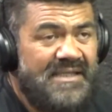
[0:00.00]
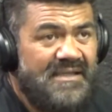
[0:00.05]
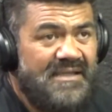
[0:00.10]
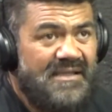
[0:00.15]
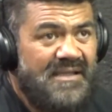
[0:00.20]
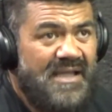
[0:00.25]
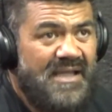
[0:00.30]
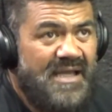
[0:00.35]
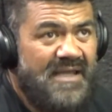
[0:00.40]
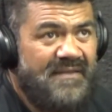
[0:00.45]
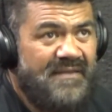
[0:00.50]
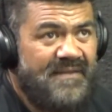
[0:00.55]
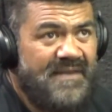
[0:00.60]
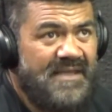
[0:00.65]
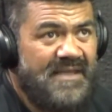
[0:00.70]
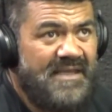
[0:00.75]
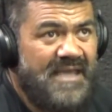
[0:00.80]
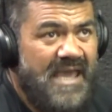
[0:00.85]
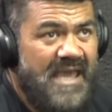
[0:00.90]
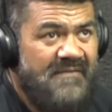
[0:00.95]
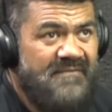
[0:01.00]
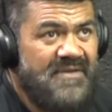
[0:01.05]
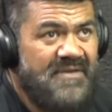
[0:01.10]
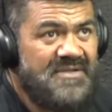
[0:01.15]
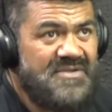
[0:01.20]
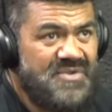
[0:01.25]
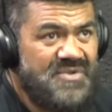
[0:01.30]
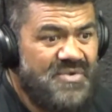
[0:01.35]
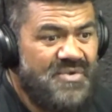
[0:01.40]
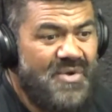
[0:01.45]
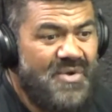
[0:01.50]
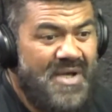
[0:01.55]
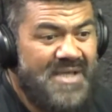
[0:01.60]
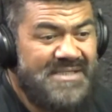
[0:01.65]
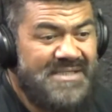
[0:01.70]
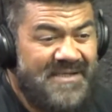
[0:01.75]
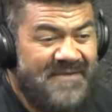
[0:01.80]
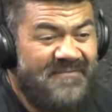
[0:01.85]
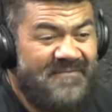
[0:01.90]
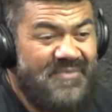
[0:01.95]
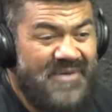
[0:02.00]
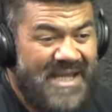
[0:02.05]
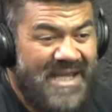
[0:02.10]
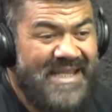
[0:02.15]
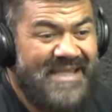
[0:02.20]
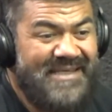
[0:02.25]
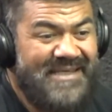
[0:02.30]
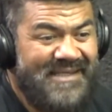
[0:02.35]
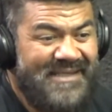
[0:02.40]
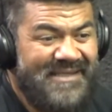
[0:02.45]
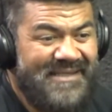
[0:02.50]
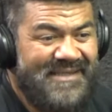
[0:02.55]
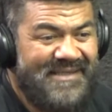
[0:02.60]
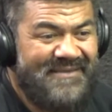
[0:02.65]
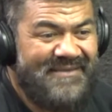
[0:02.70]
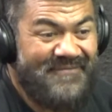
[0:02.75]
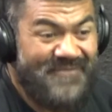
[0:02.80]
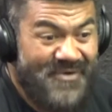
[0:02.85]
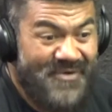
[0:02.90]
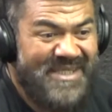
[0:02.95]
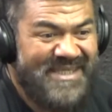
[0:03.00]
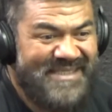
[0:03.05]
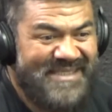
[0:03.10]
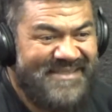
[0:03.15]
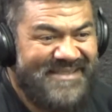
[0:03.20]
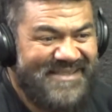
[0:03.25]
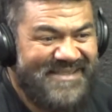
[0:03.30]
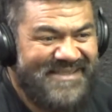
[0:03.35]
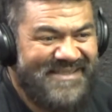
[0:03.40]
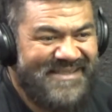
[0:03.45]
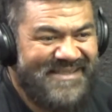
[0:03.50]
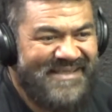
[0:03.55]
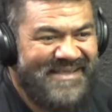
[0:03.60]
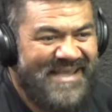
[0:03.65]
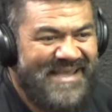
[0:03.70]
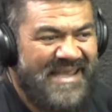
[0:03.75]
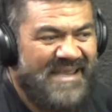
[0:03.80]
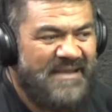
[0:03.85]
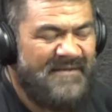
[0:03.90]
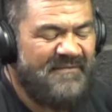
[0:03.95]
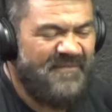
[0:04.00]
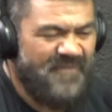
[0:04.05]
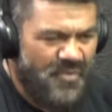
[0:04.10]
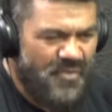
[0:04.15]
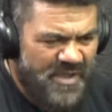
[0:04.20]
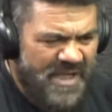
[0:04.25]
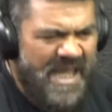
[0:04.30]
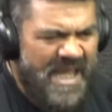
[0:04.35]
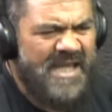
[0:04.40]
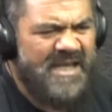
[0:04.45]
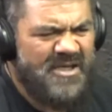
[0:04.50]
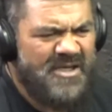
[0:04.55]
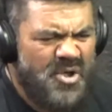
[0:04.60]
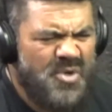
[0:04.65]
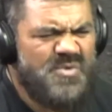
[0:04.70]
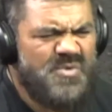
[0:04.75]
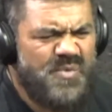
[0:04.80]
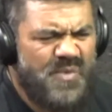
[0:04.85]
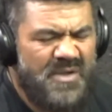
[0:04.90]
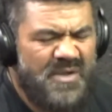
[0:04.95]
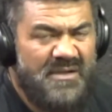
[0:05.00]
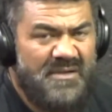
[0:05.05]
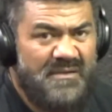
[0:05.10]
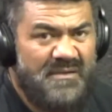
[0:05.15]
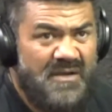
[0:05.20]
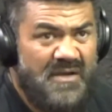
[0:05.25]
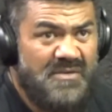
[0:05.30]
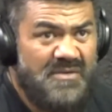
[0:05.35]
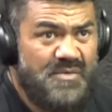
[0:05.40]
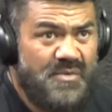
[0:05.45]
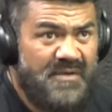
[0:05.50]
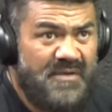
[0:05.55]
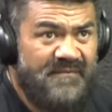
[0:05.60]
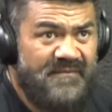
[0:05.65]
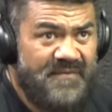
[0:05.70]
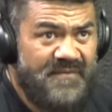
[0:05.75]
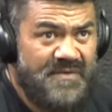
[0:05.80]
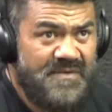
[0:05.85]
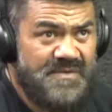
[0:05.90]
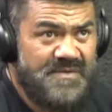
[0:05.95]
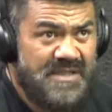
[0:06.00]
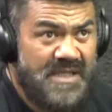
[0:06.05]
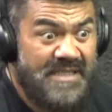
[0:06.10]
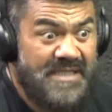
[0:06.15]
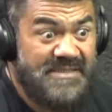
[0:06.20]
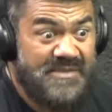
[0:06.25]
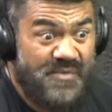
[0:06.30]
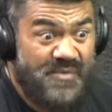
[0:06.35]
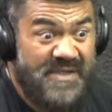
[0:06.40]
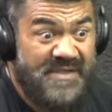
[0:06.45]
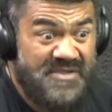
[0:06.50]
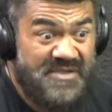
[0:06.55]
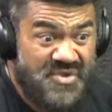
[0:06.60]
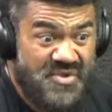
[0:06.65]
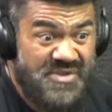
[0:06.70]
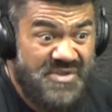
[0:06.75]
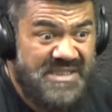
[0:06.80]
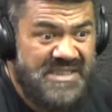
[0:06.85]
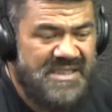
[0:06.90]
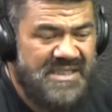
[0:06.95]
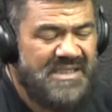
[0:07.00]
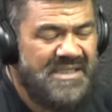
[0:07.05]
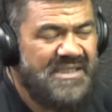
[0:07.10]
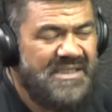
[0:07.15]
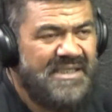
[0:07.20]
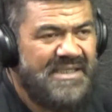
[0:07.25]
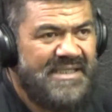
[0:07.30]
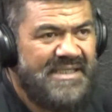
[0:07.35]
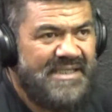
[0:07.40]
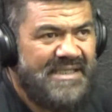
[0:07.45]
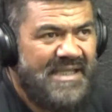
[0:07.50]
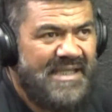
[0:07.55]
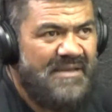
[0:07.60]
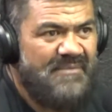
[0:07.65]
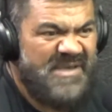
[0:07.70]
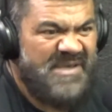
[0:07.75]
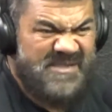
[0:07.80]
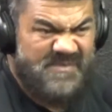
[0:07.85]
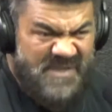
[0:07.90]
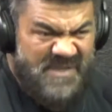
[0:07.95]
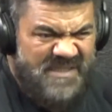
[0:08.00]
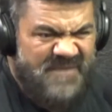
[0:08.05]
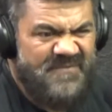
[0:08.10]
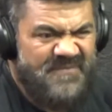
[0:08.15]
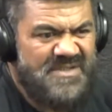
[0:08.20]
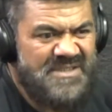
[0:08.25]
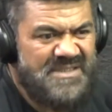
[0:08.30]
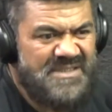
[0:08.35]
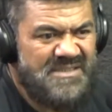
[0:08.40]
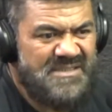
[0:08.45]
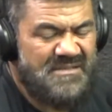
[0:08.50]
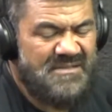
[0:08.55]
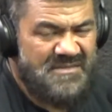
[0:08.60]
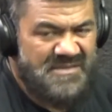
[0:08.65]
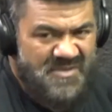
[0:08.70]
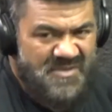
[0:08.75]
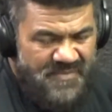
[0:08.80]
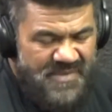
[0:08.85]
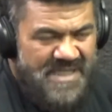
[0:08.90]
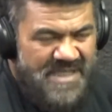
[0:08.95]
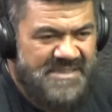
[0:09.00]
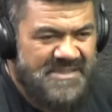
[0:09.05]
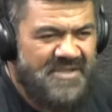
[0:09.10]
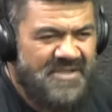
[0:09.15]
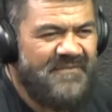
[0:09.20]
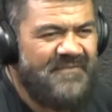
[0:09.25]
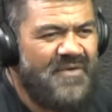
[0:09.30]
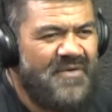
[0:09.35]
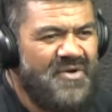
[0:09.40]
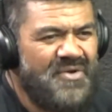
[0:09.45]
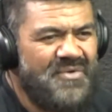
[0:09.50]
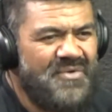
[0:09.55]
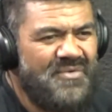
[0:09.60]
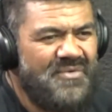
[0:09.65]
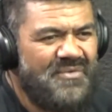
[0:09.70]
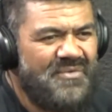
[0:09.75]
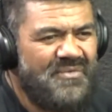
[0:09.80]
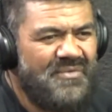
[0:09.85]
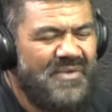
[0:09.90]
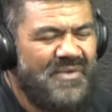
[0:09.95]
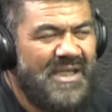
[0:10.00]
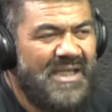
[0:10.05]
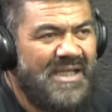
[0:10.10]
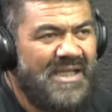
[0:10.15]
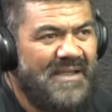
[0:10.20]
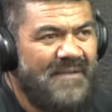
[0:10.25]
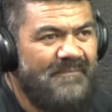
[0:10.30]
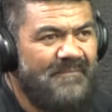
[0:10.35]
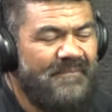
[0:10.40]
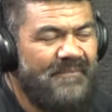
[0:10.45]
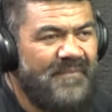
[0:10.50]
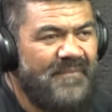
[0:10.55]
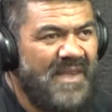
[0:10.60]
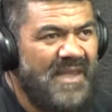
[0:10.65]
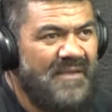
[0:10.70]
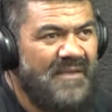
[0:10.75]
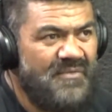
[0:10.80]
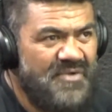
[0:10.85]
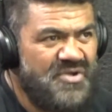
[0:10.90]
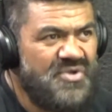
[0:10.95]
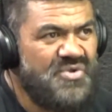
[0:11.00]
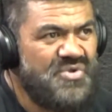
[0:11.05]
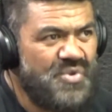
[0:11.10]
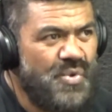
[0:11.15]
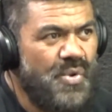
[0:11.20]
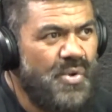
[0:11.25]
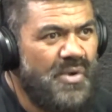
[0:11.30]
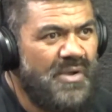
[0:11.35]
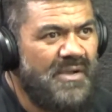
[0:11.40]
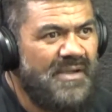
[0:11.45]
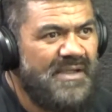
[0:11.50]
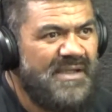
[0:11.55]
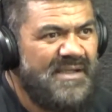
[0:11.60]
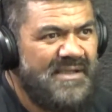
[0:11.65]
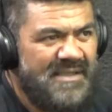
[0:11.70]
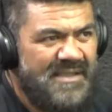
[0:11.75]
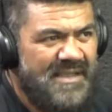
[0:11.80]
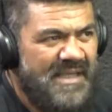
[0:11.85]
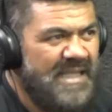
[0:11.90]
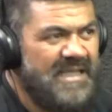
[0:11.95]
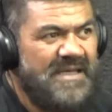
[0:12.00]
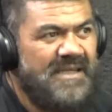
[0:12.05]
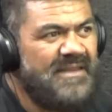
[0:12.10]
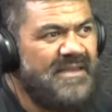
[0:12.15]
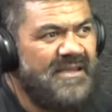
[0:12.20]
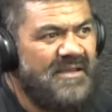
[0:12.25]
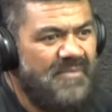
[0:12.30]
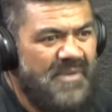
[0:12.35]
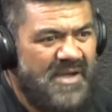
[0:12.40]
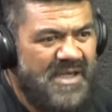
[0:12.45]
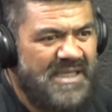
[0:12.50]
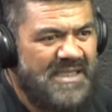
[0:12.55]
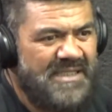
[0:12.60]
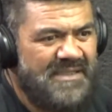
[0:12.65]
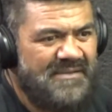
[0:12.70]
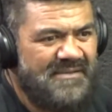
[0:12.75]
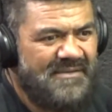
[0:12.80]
I think having 2 guys that have played for Eden and fought hard and knows what it feels like to wear the jersey makes a big difference, because your players are going to follow you, and when you talk anything about Eden,